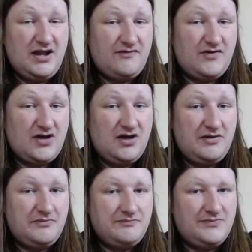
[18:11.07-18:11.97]
of
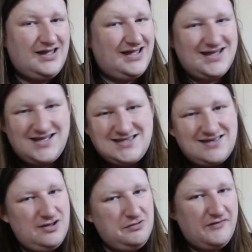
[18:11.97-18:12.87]

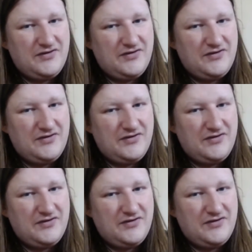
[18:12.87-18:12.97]
a